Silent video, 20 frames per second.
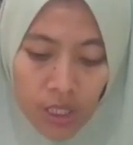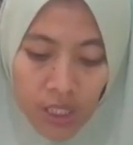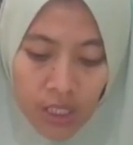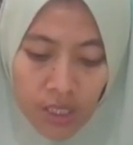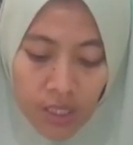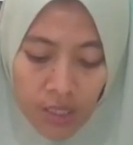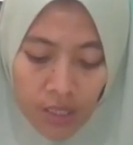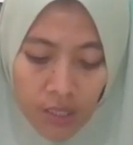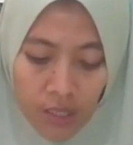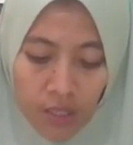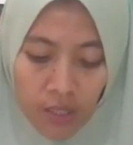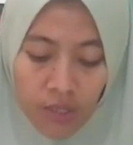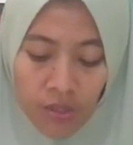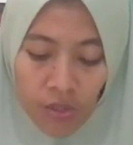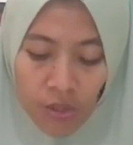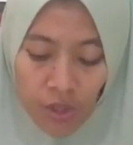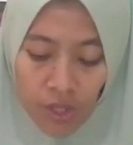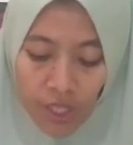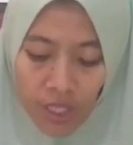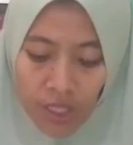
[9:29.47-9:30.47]
the
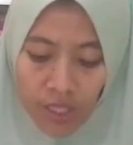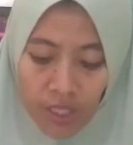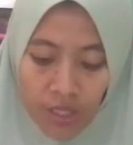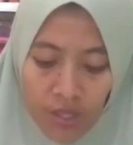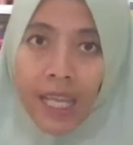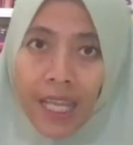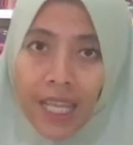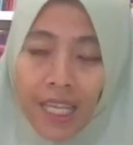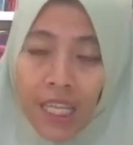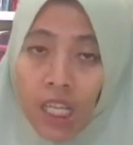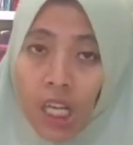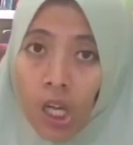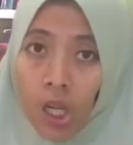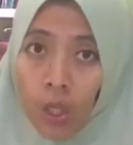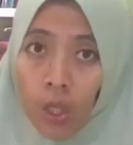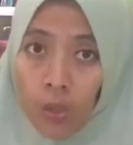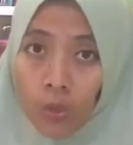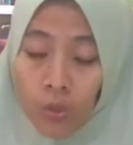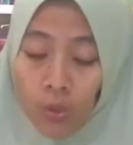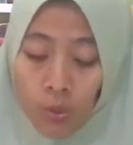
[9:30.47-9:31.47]
tray, and
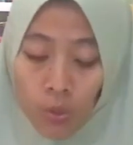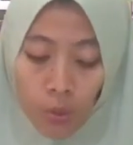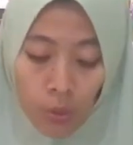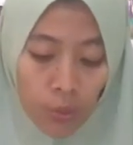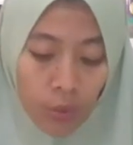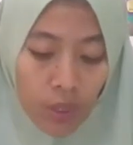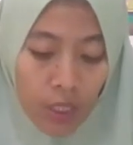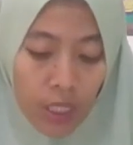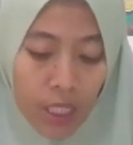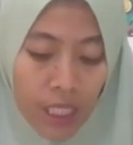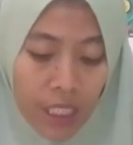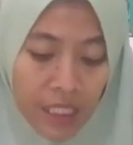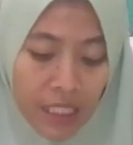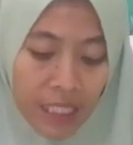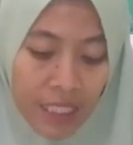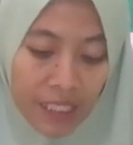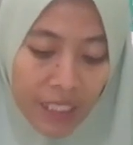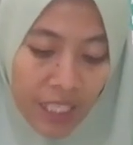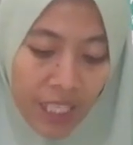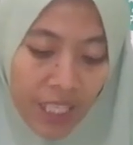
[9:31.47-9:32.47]
also they
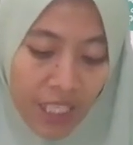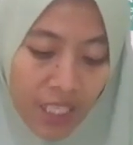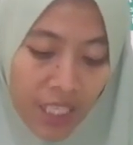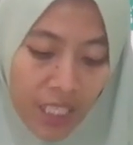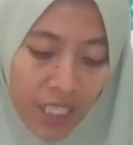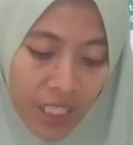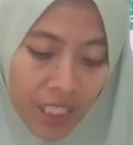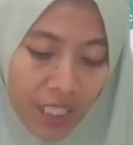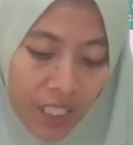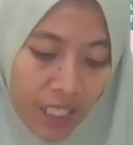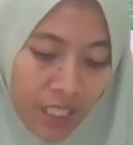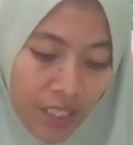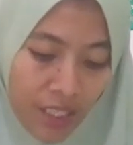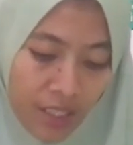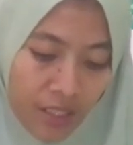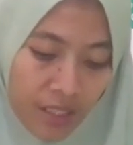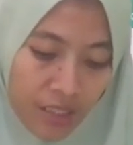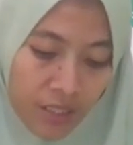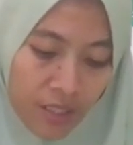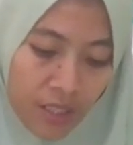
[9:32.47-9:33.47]
can hear
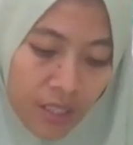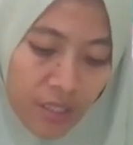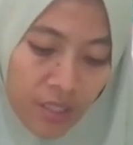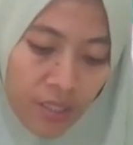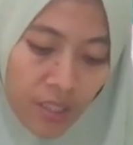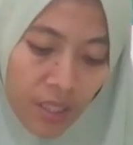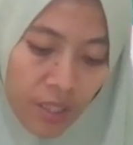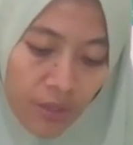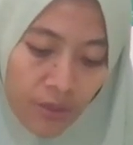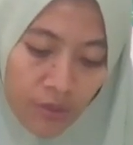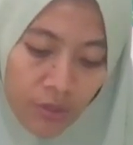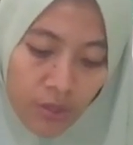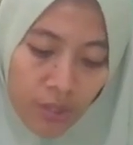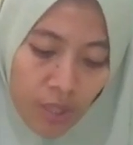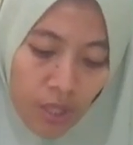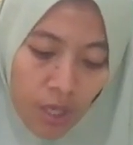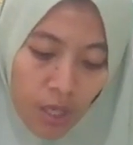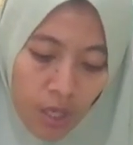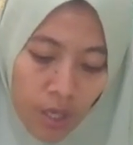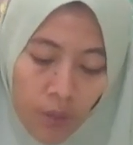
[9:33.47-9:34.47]
the sounds
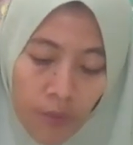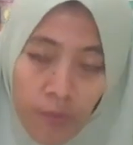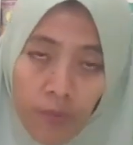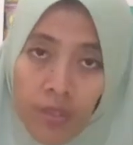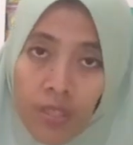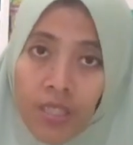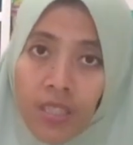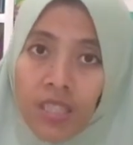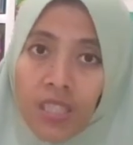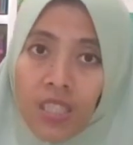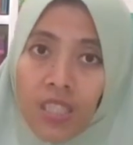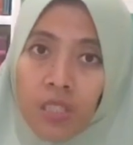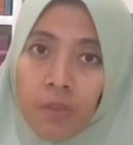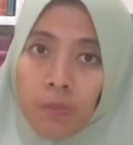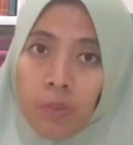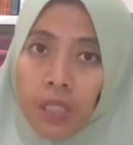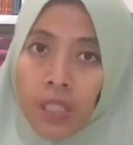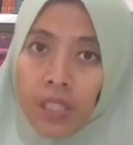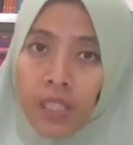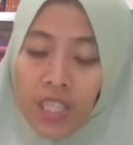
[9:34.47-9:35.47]
of the
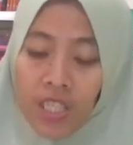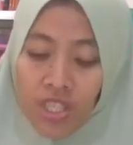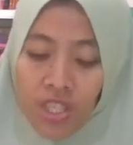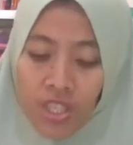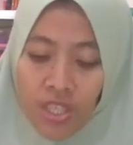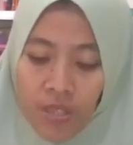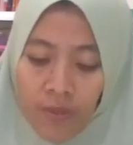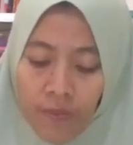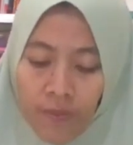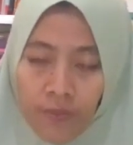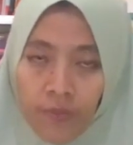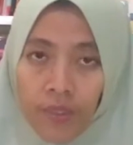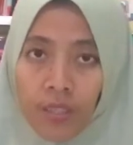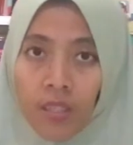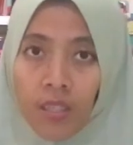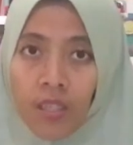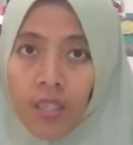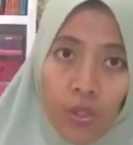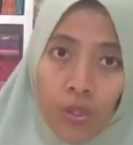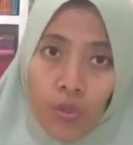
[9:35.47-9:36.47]
spillage
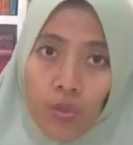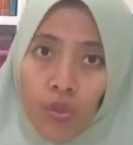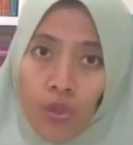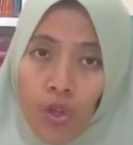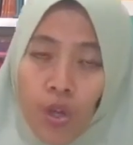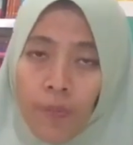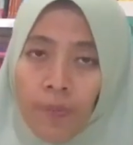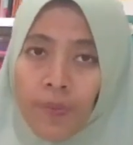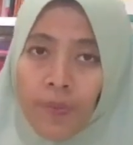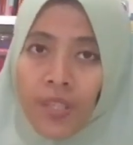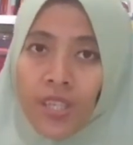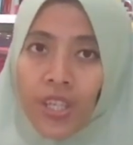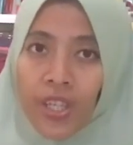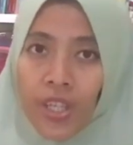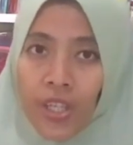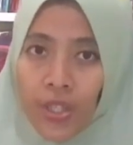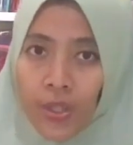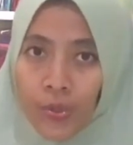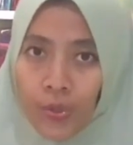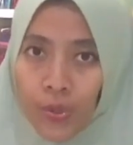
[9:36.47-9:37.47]
dropped
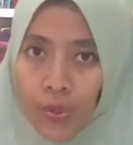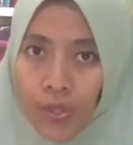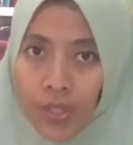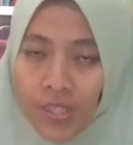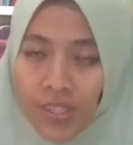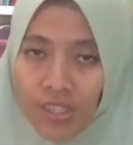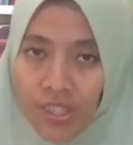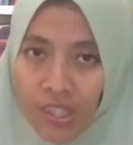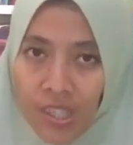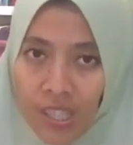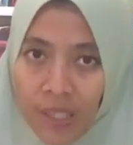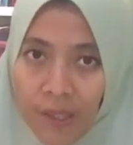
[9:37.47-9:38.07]
into the tray.